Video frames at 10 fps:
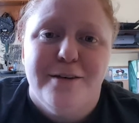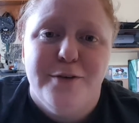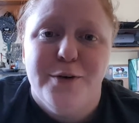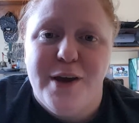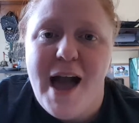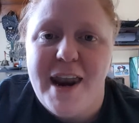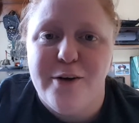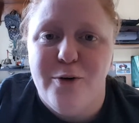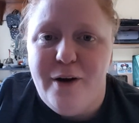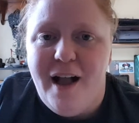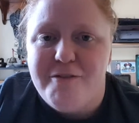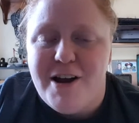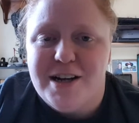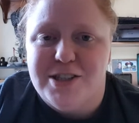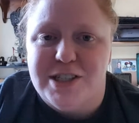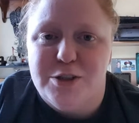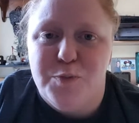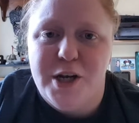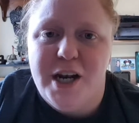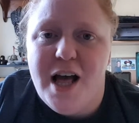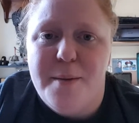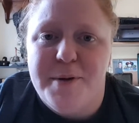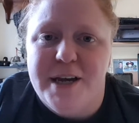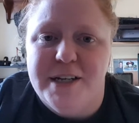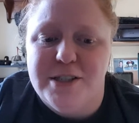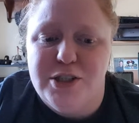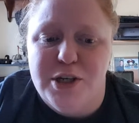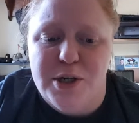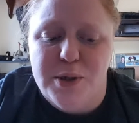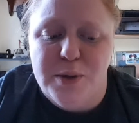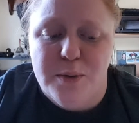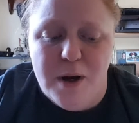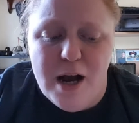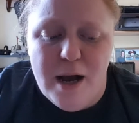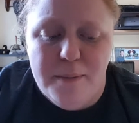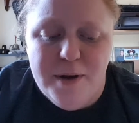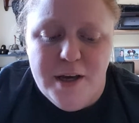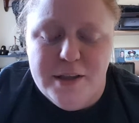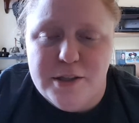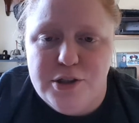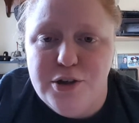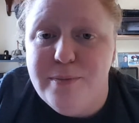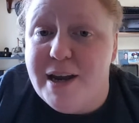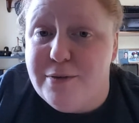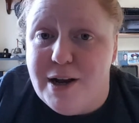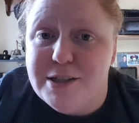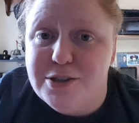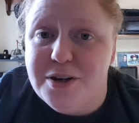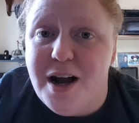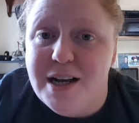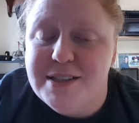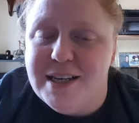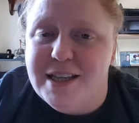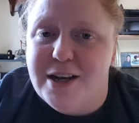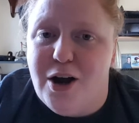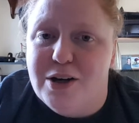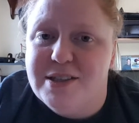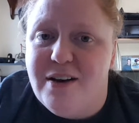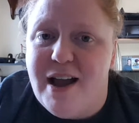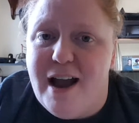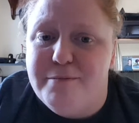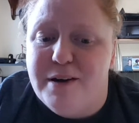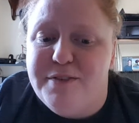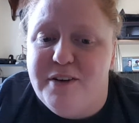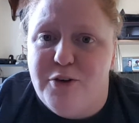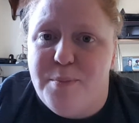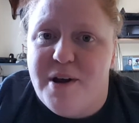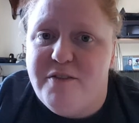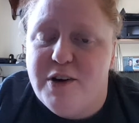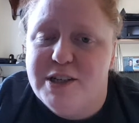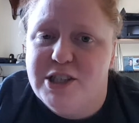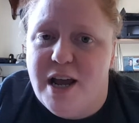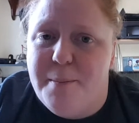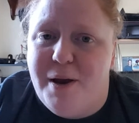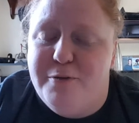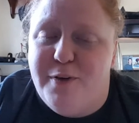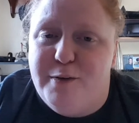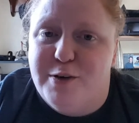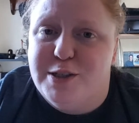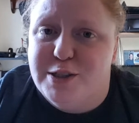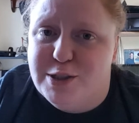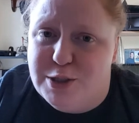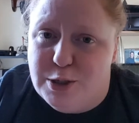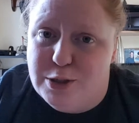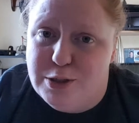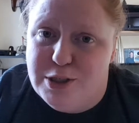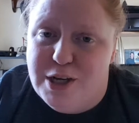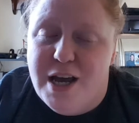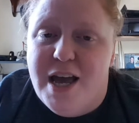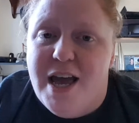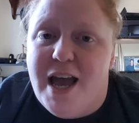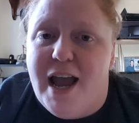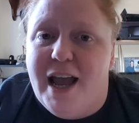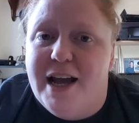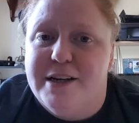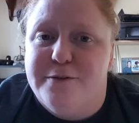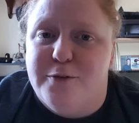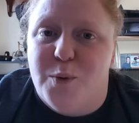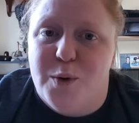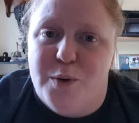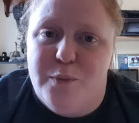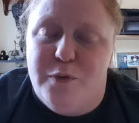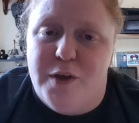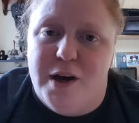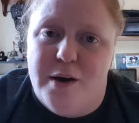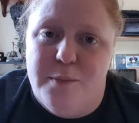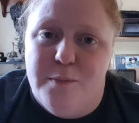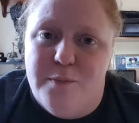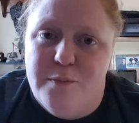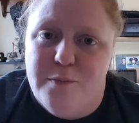in the food category, I've actually split it up into the 2 main restaurants, and then also I have my favorite beverage and my favorite dessert. And for the